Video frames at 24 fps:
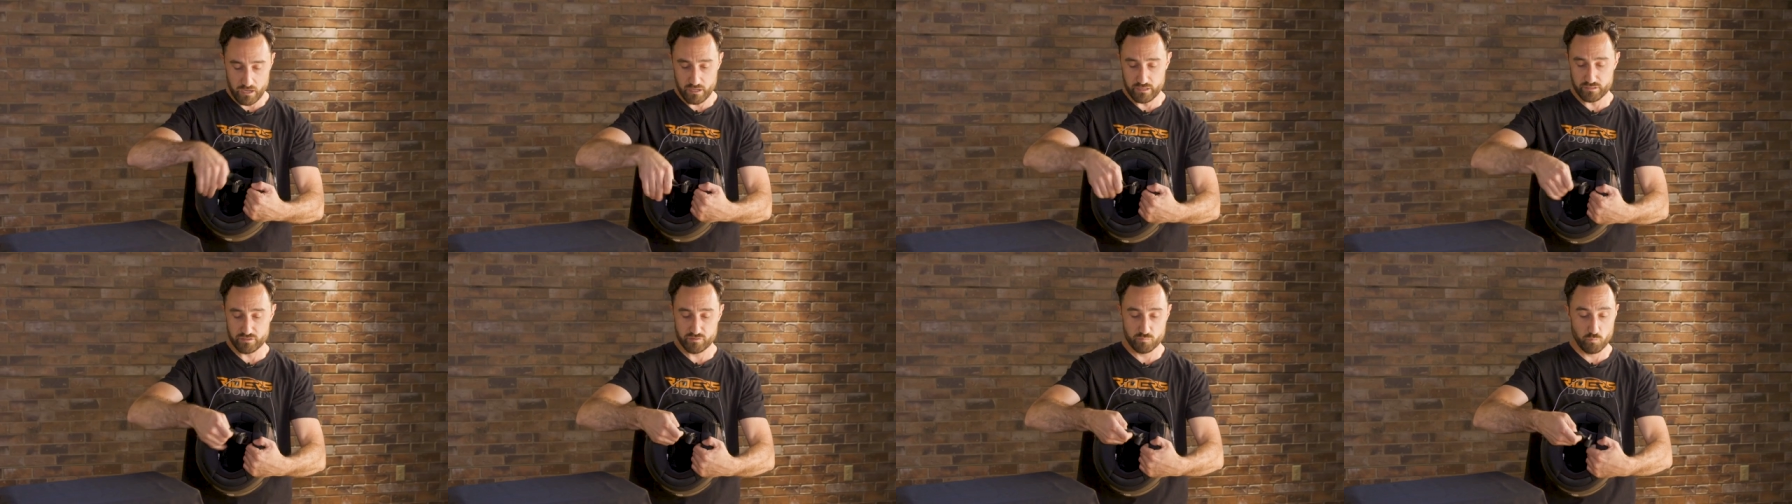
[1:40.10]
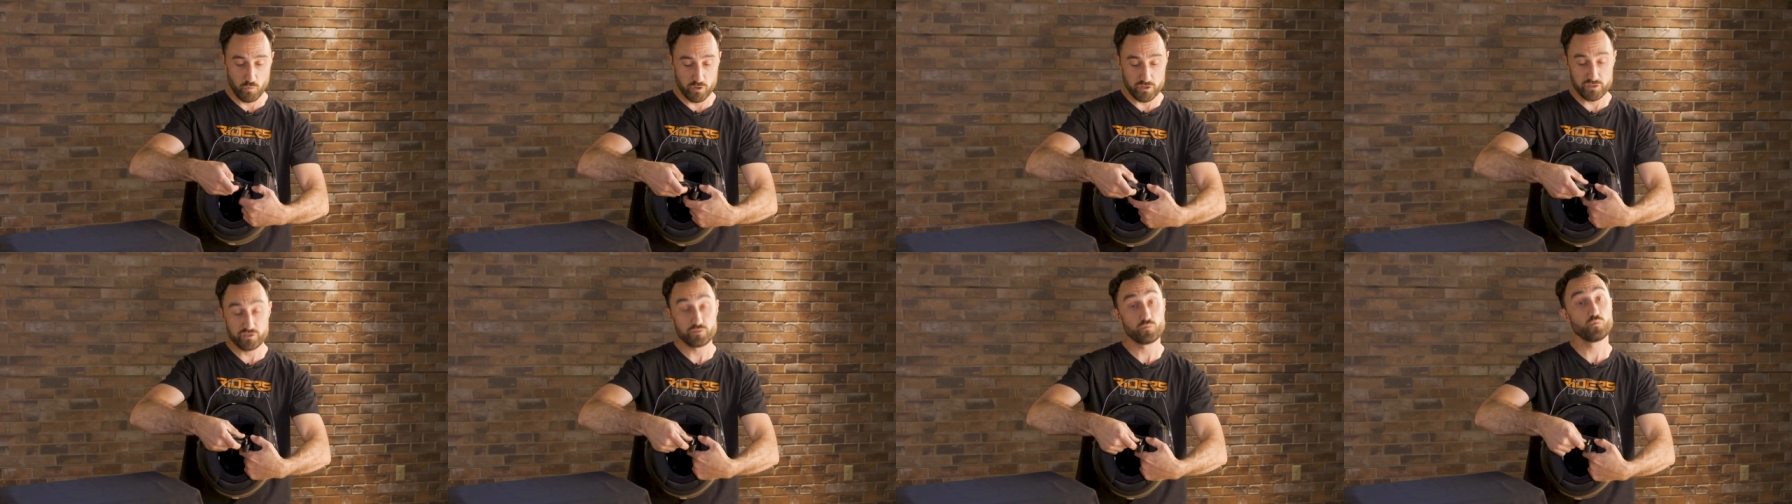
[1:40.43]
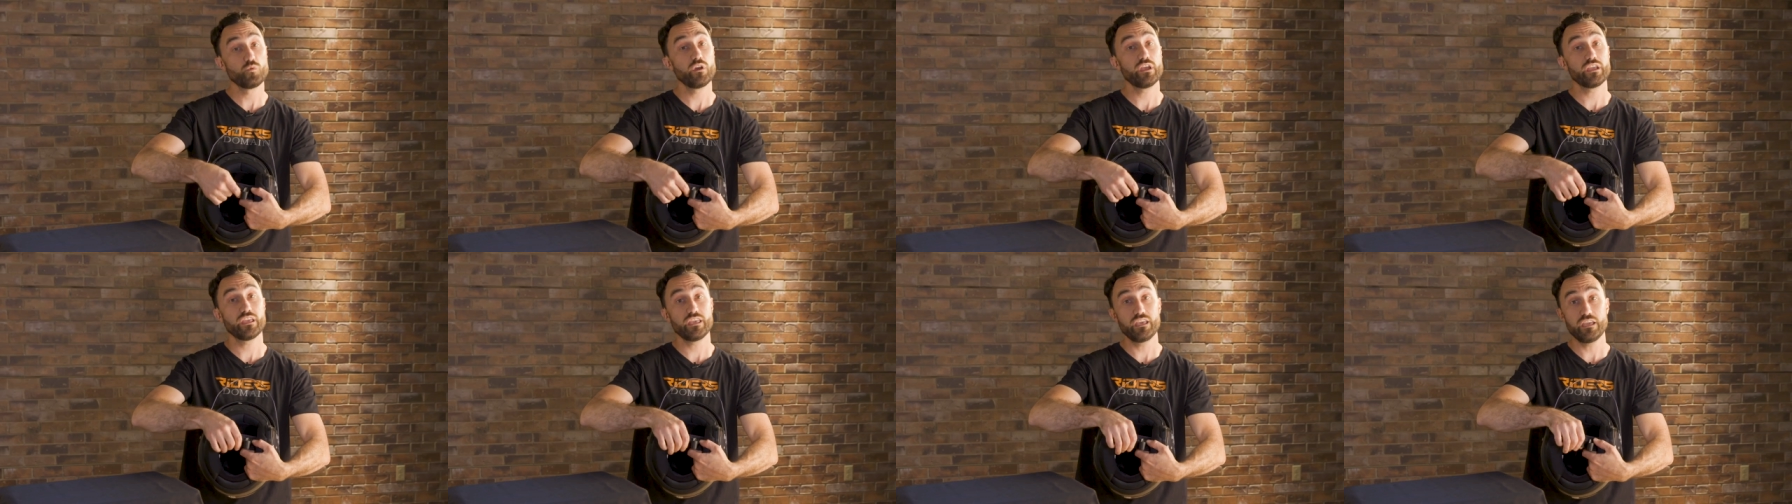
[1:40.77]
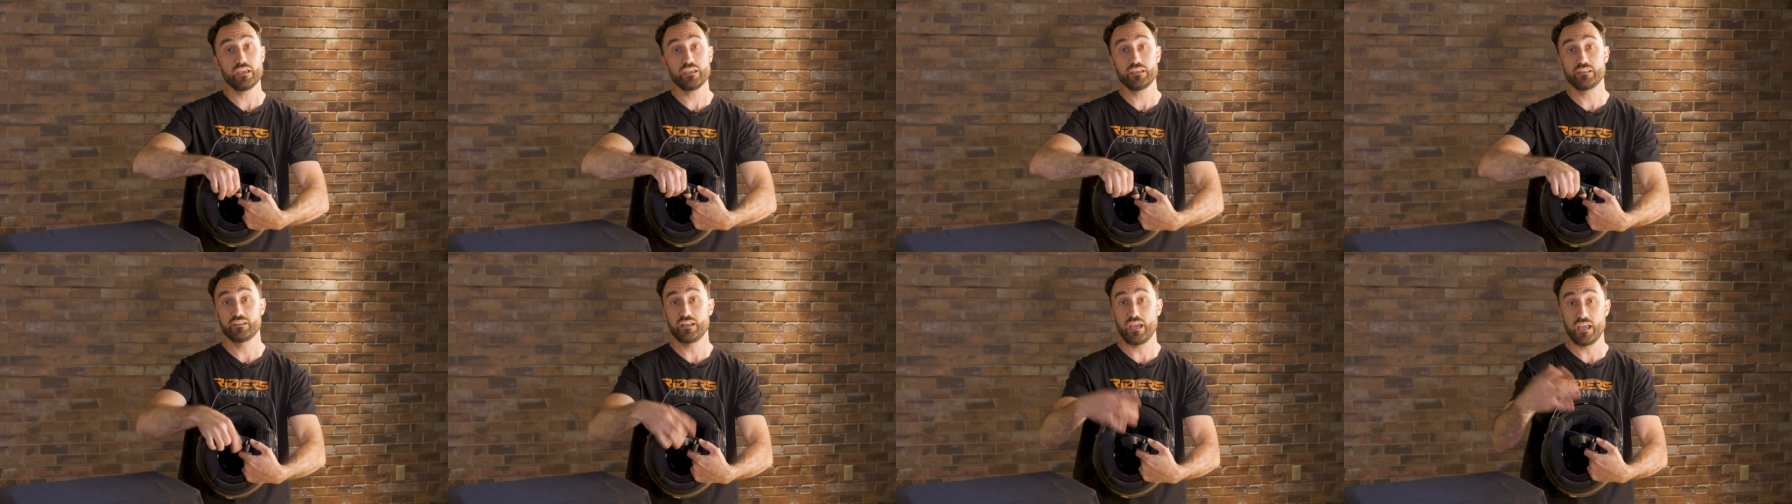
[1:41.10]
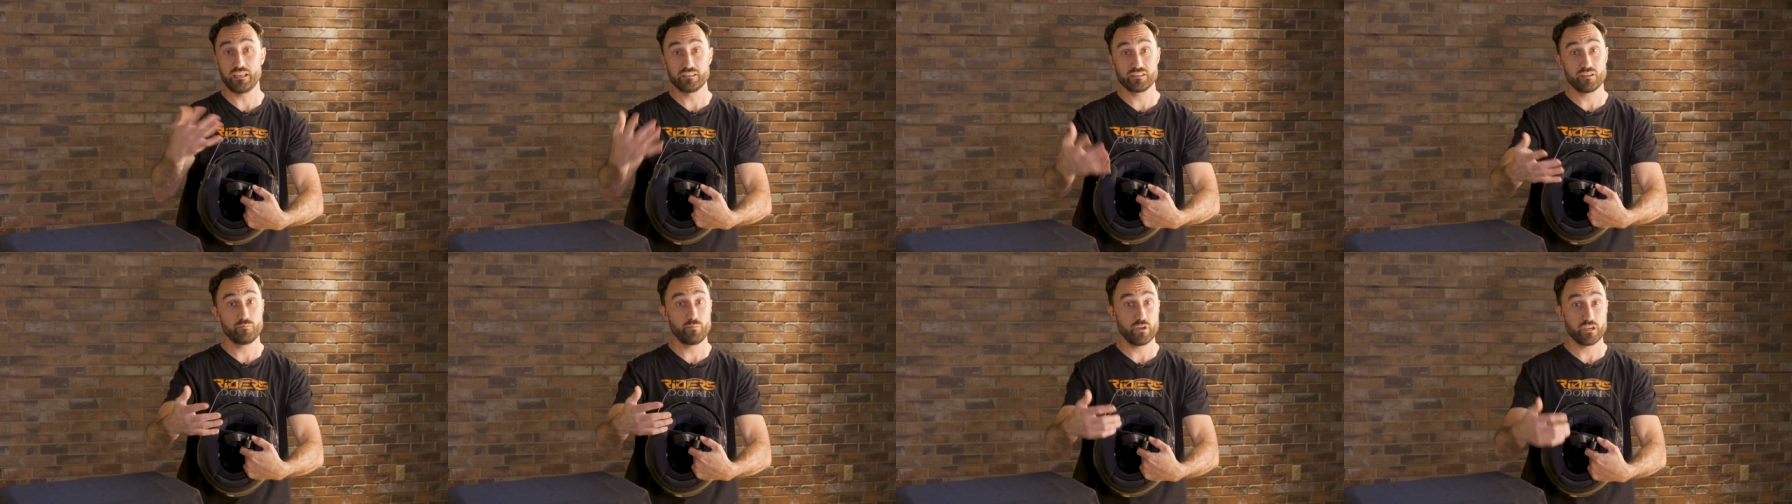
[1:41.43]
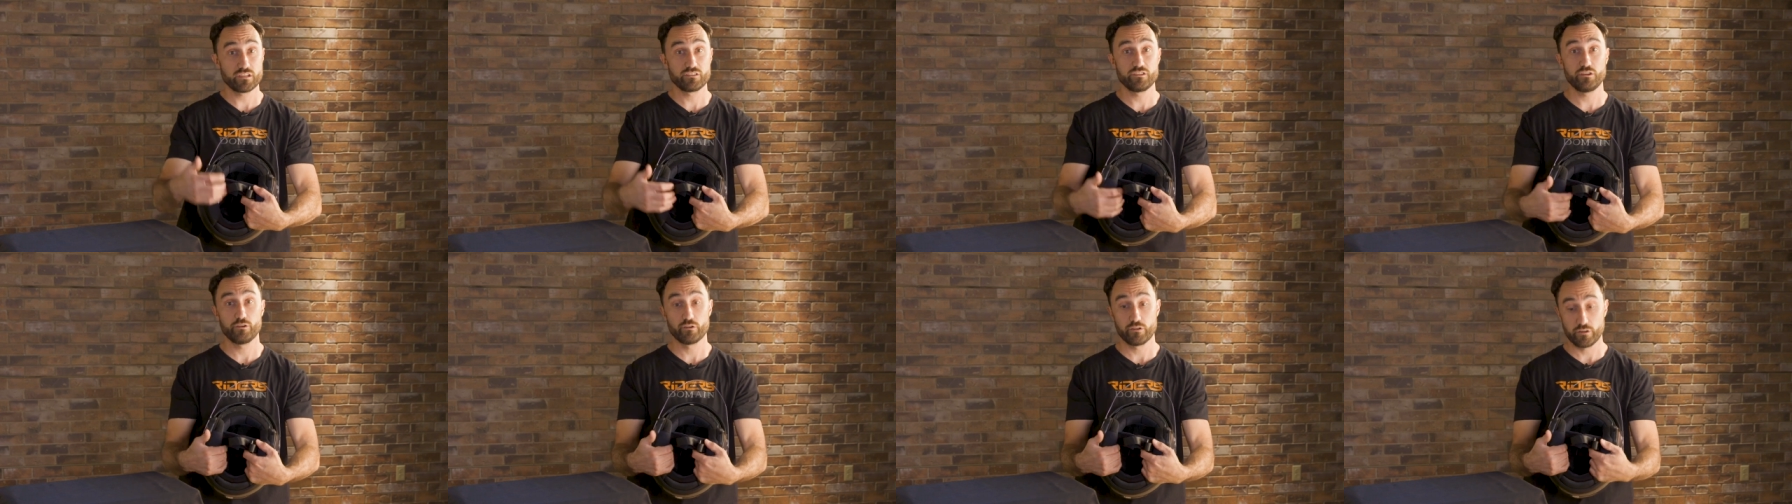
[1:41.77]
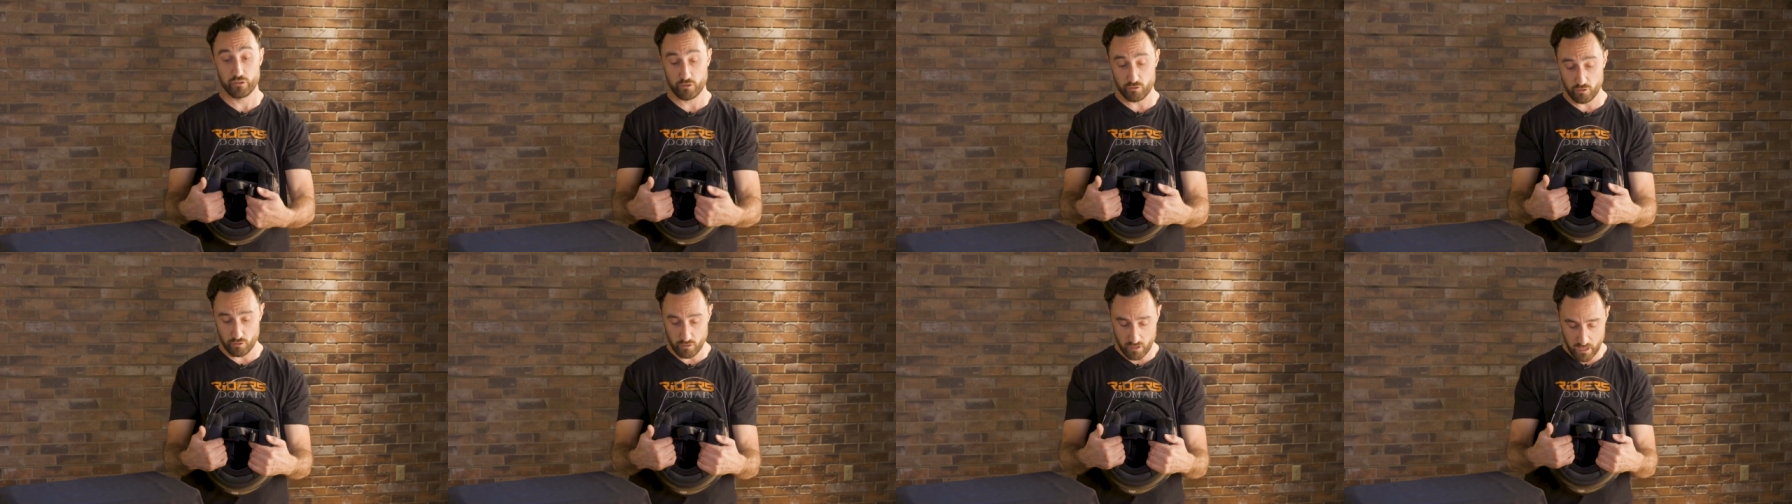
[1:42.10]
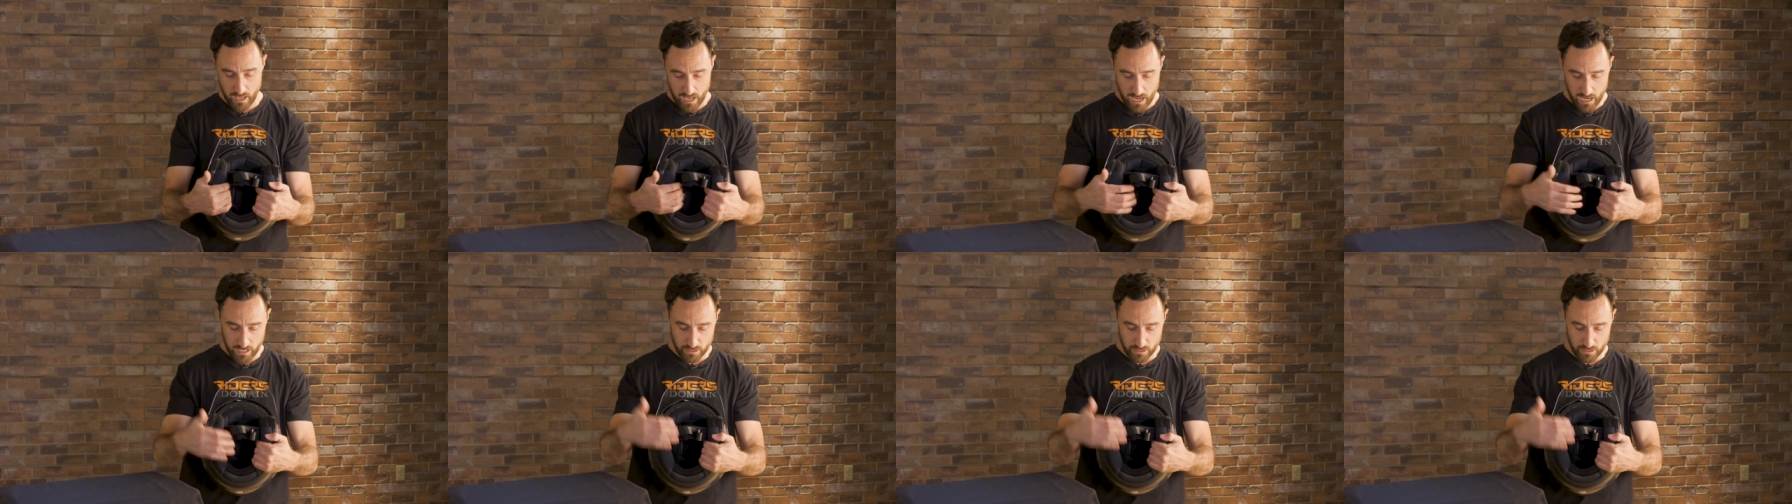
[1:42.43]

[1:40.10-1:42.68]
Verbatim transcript: uh, it's moisture wicking and antibacterial,